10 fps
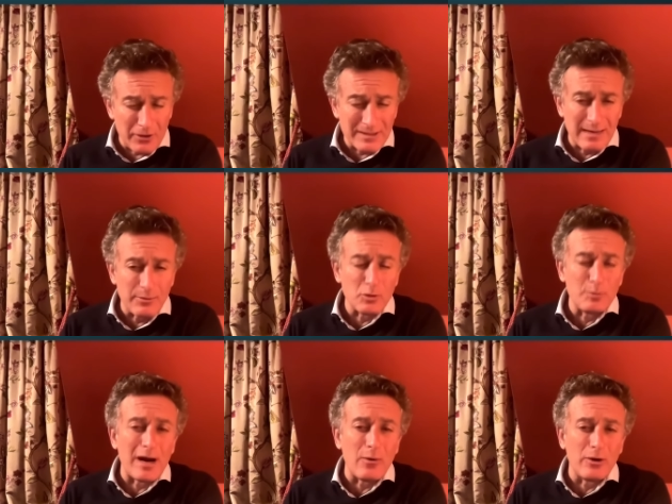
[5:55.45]
for
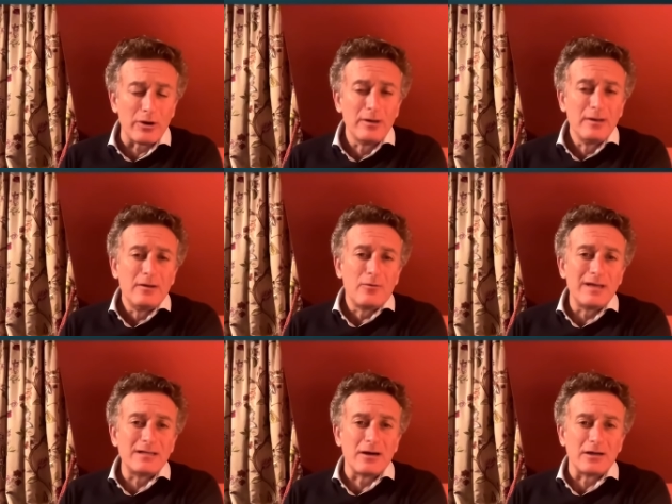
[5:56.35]
example, to power
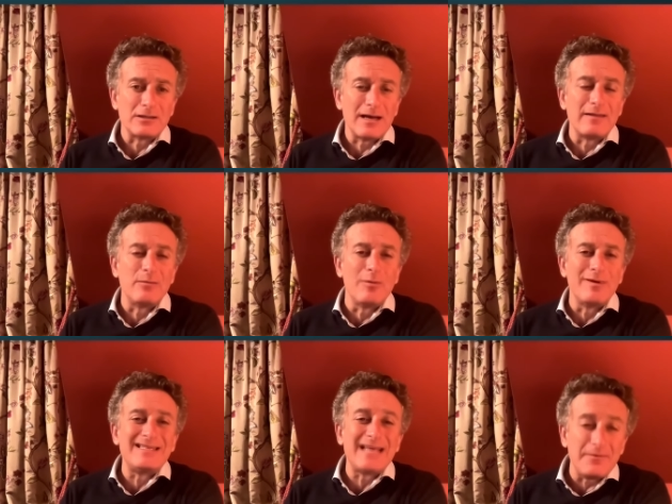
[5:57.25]
race cars. At the
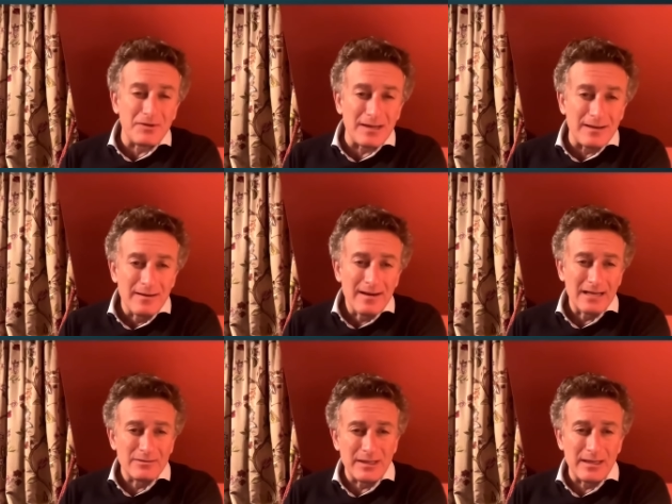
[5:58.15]
moment, safety
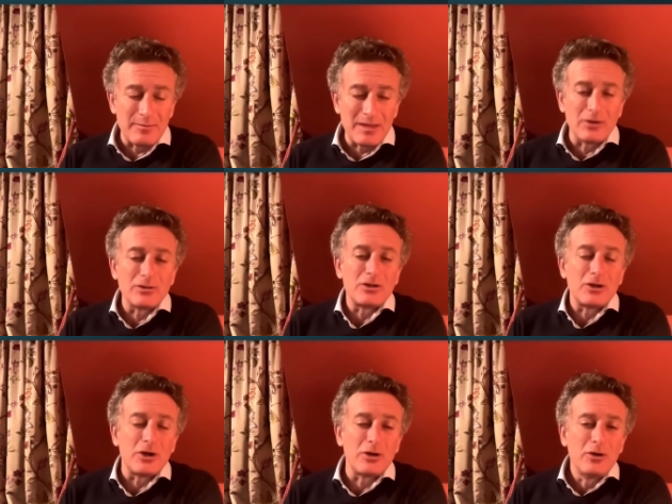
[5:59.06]
has been a big
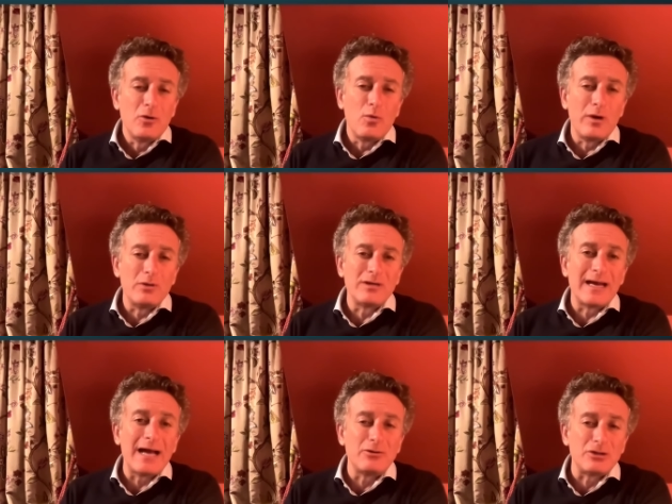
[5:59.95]
concern when
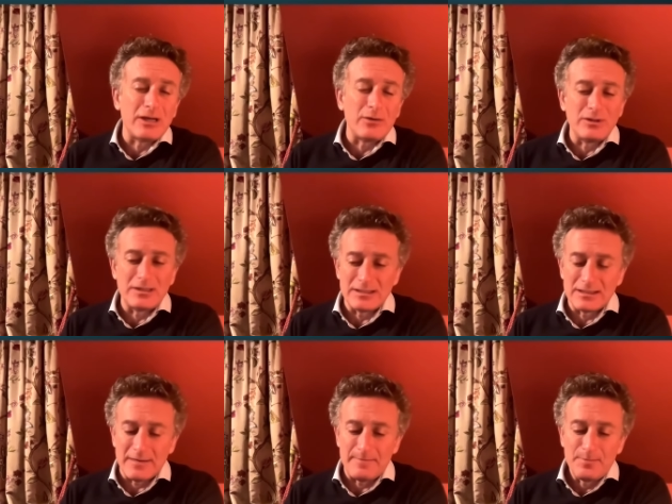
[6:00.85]
using hydrogen, which
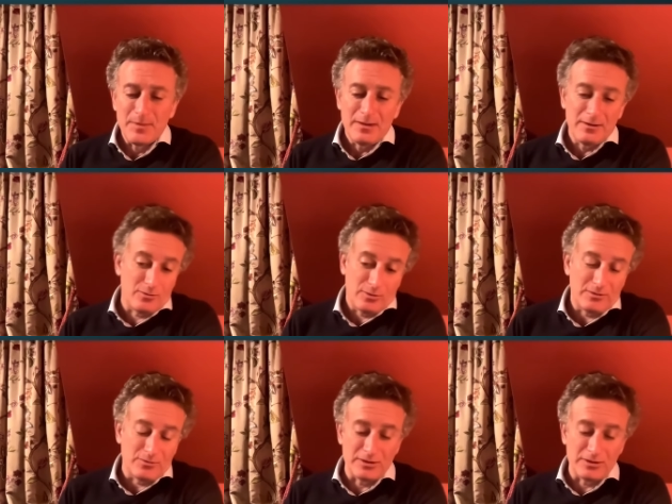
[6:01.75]
is, you know,